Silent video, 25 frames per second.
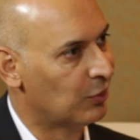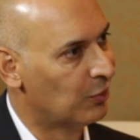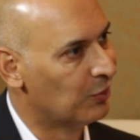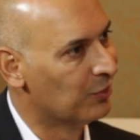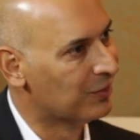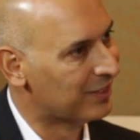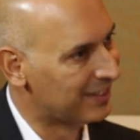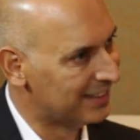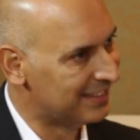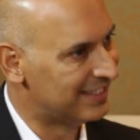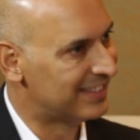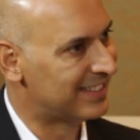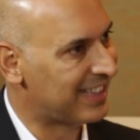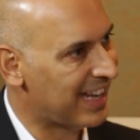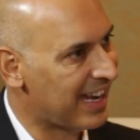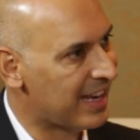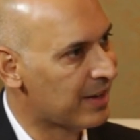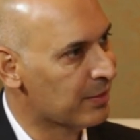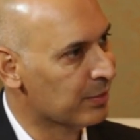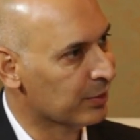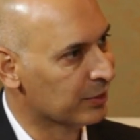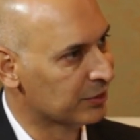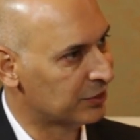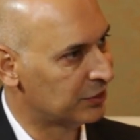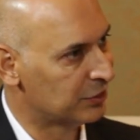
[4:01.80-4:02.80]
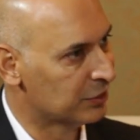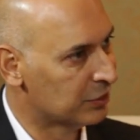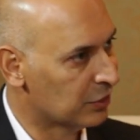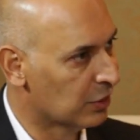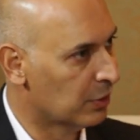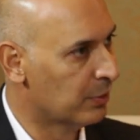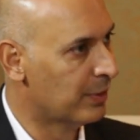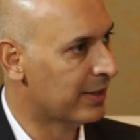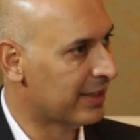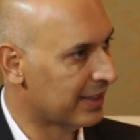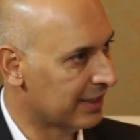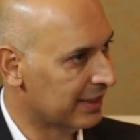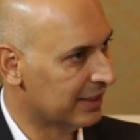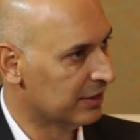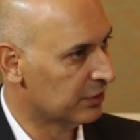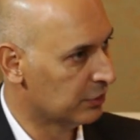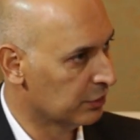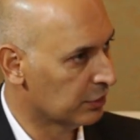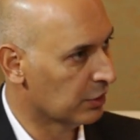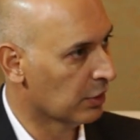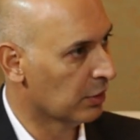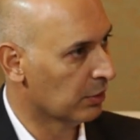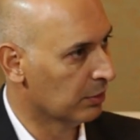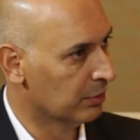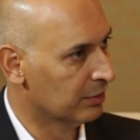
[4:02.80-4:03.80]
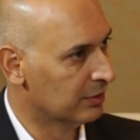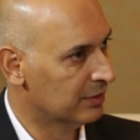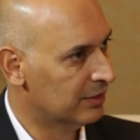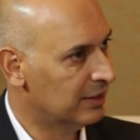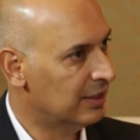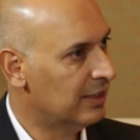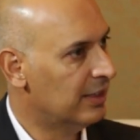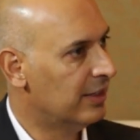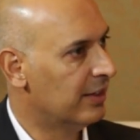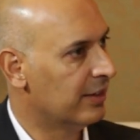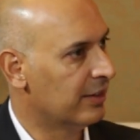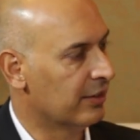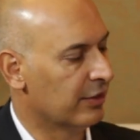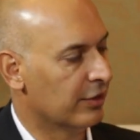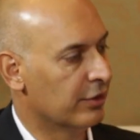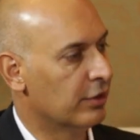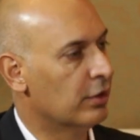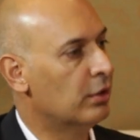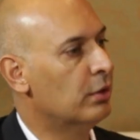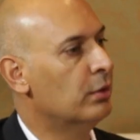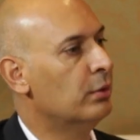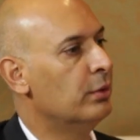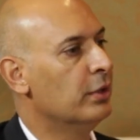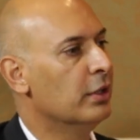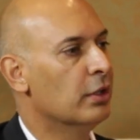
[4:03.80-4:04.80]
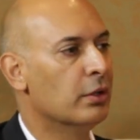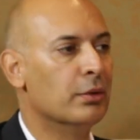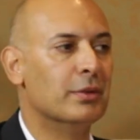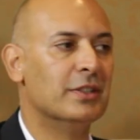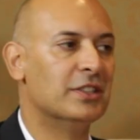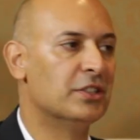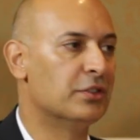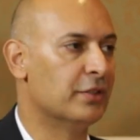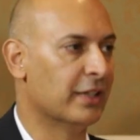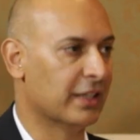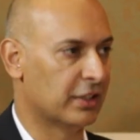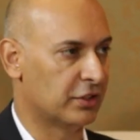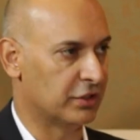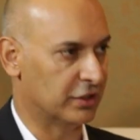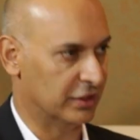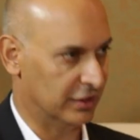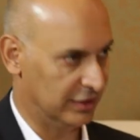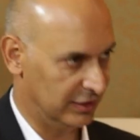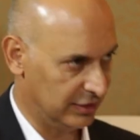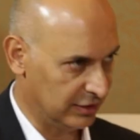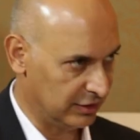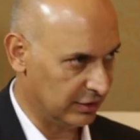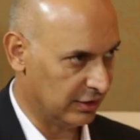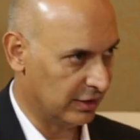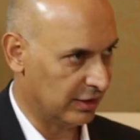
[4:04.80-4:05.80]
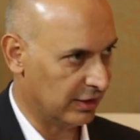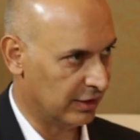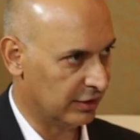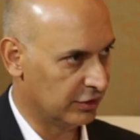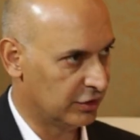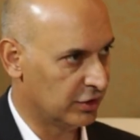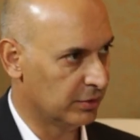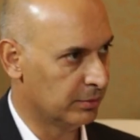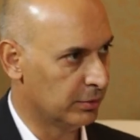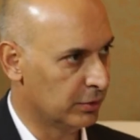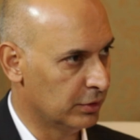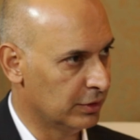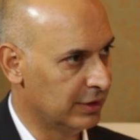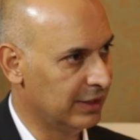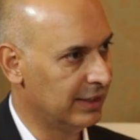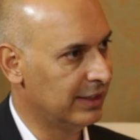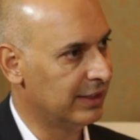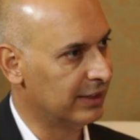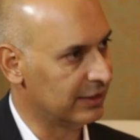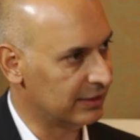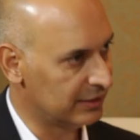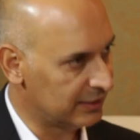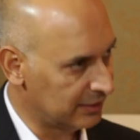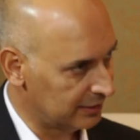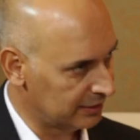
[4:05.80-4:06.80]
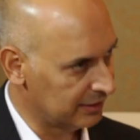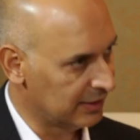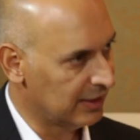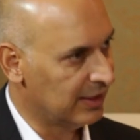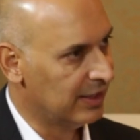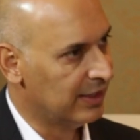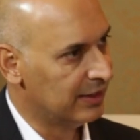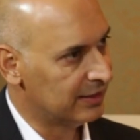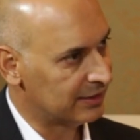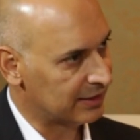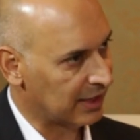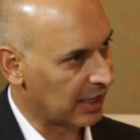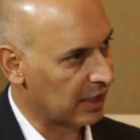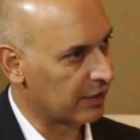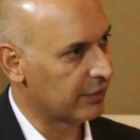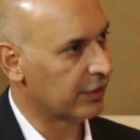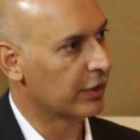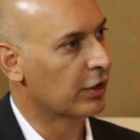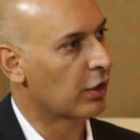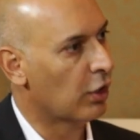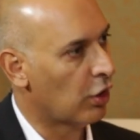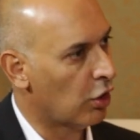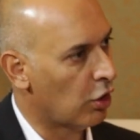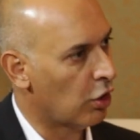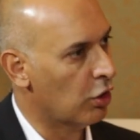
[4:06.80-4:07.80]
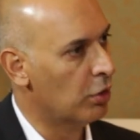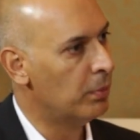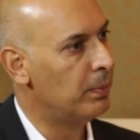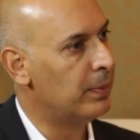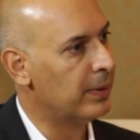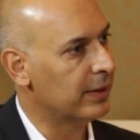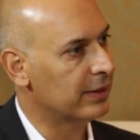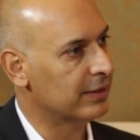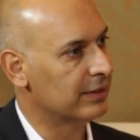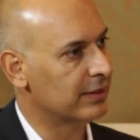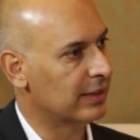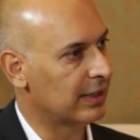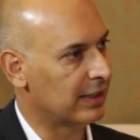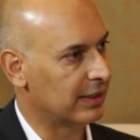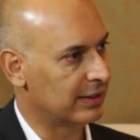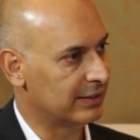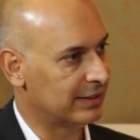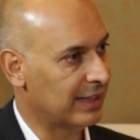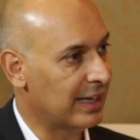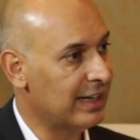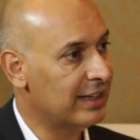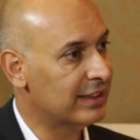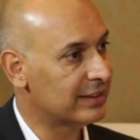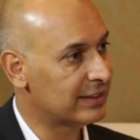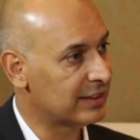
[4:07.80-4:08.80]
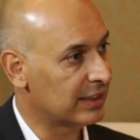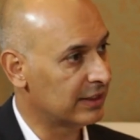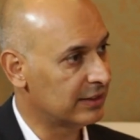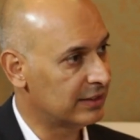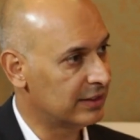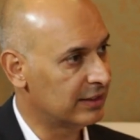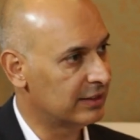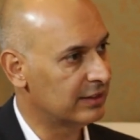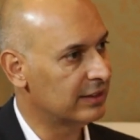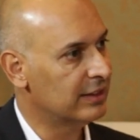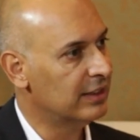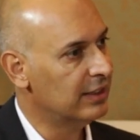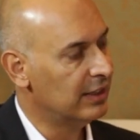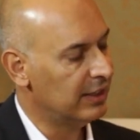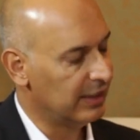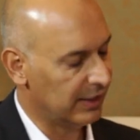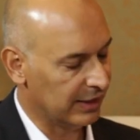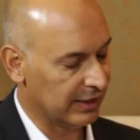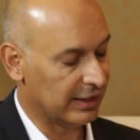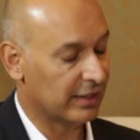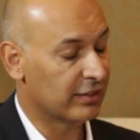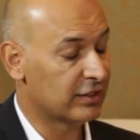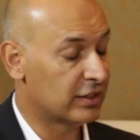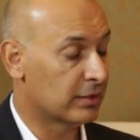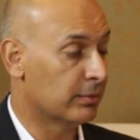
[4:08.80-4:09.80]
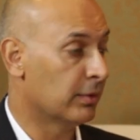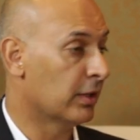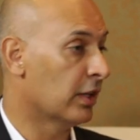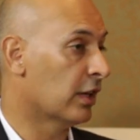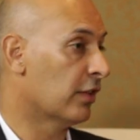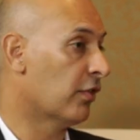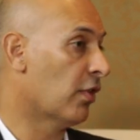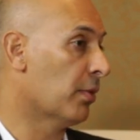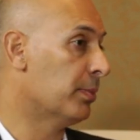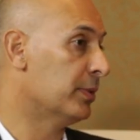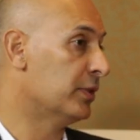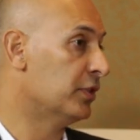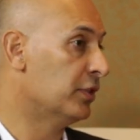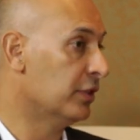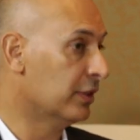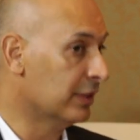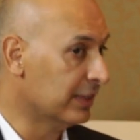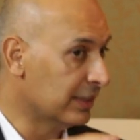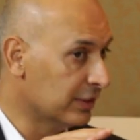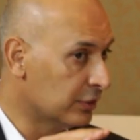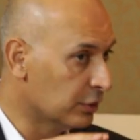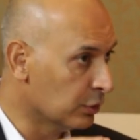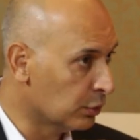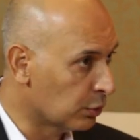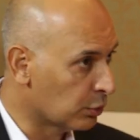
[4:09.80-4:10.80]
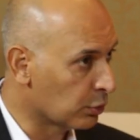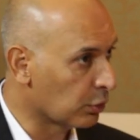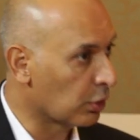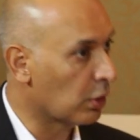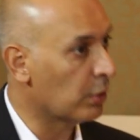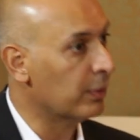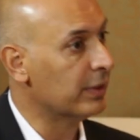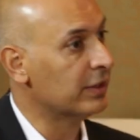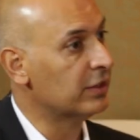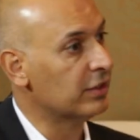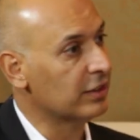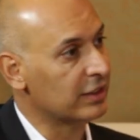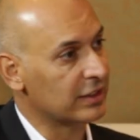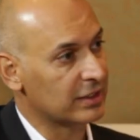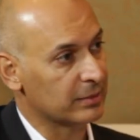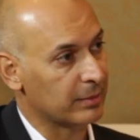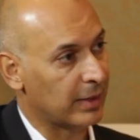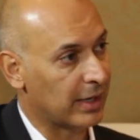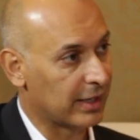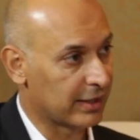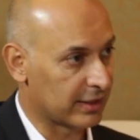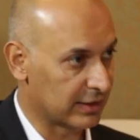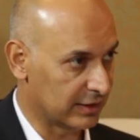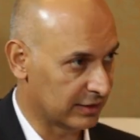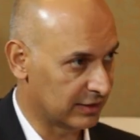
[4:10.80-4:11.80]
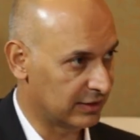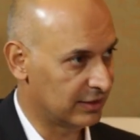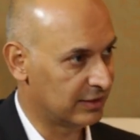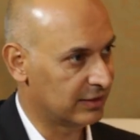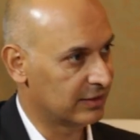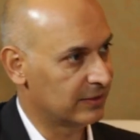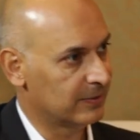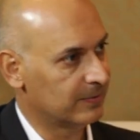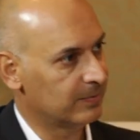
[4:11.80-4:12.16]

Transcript: all these cables to go where they need to go. There are no real restrictions in uh, Djibouti. It's, it's kind of an open uh, data center. It gives them a lot of opportunity to grow into these markets.